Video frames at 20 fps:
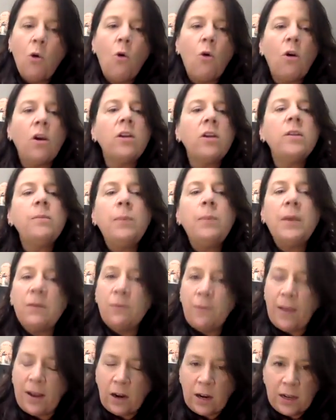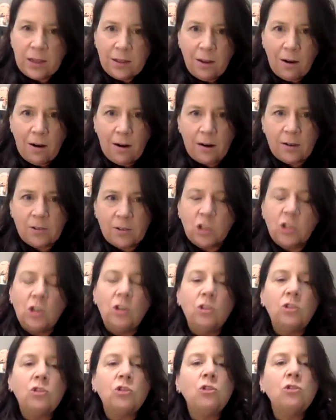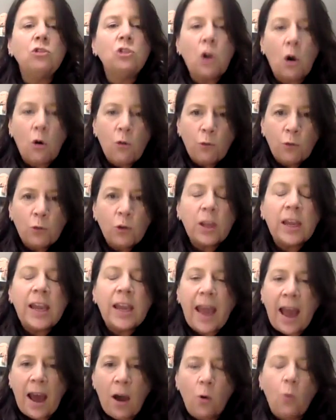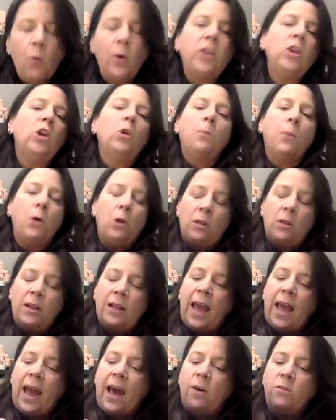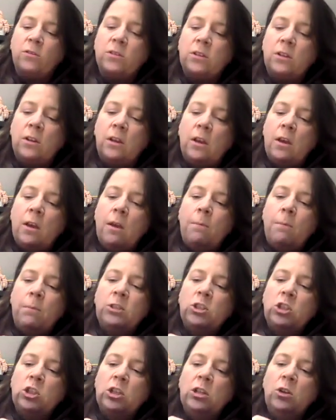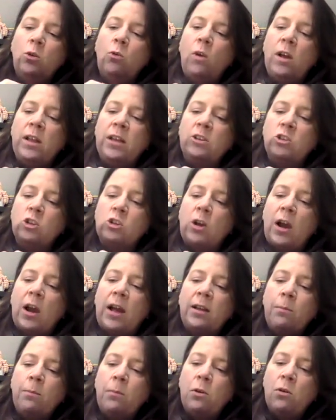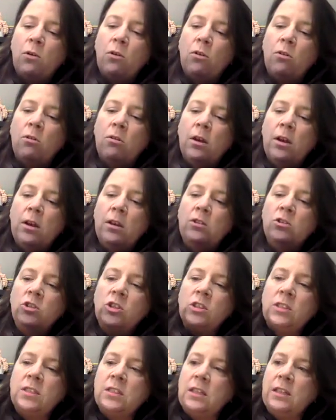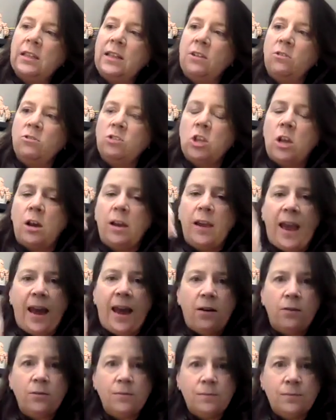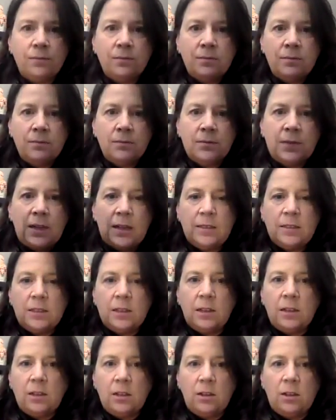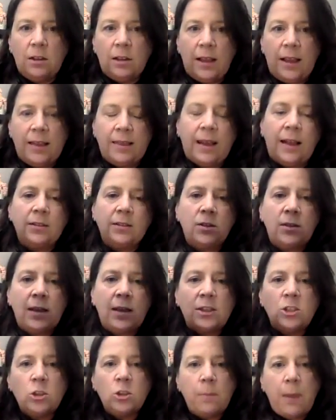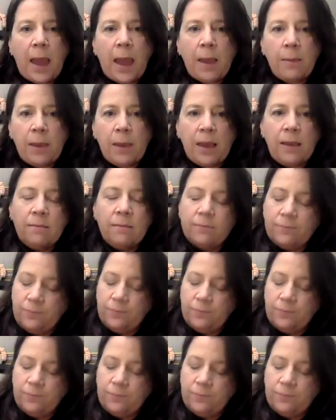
or it could be very large. So don't freak out when you pull it out, but you're going to want to try to pull just a little chunk out, and it's going to look like that. So that's your baby.